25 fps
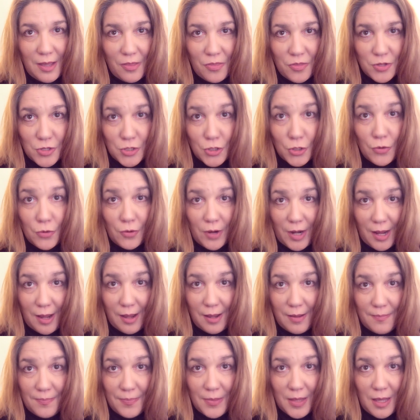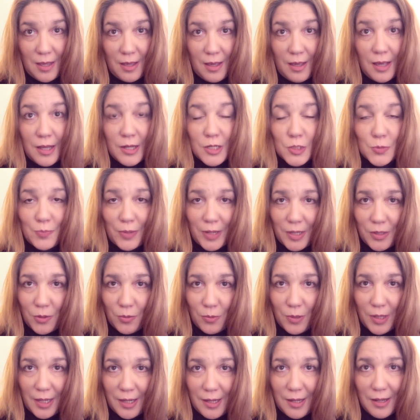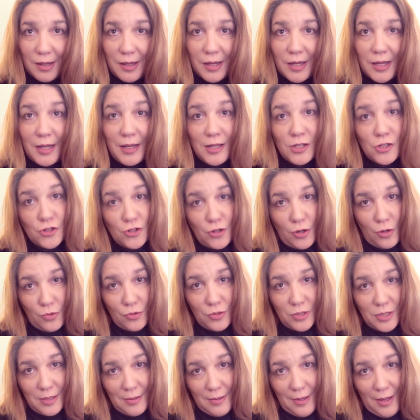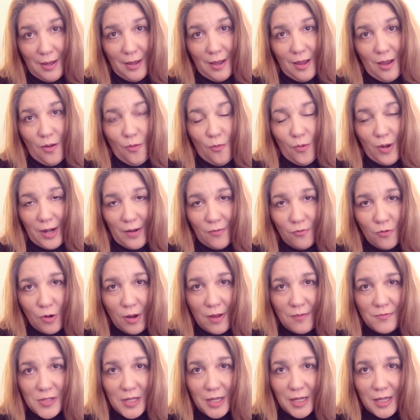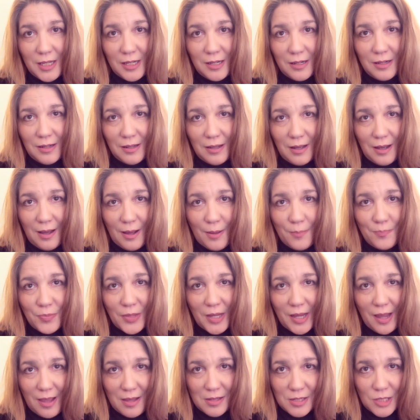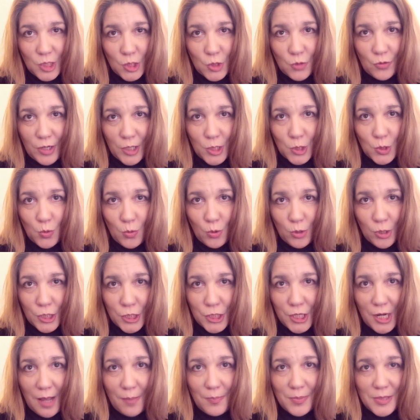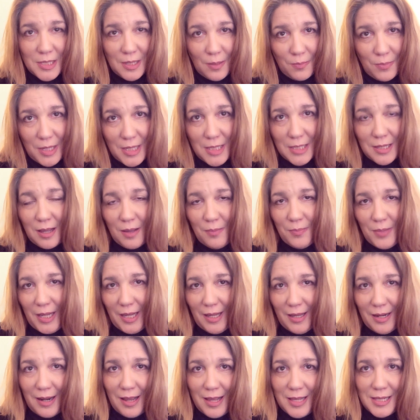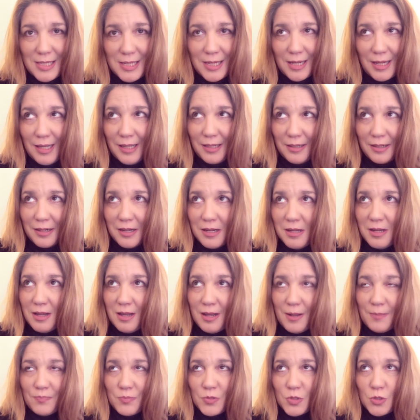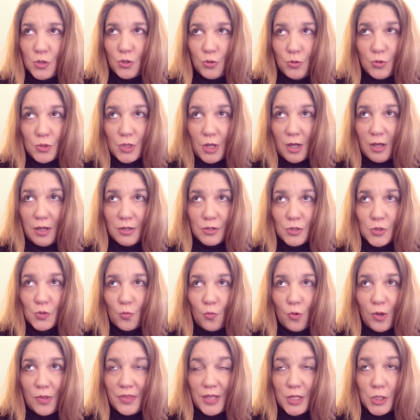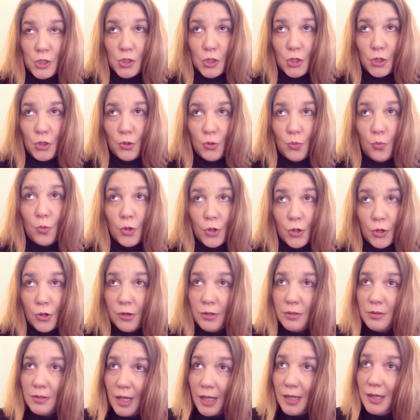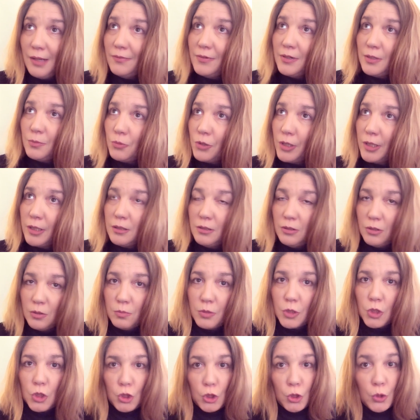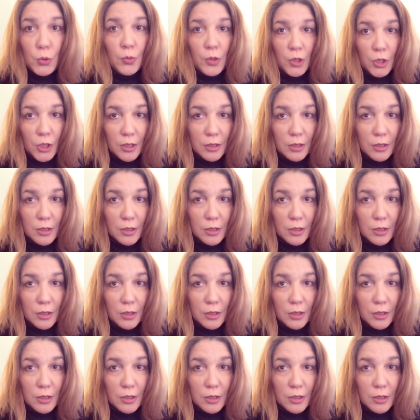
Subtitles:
degree. Because by the way, it shows. Whenever I've done a casting director workshop and somebody's come in and done 2 songs, one that's newer, not even brand new, but newer,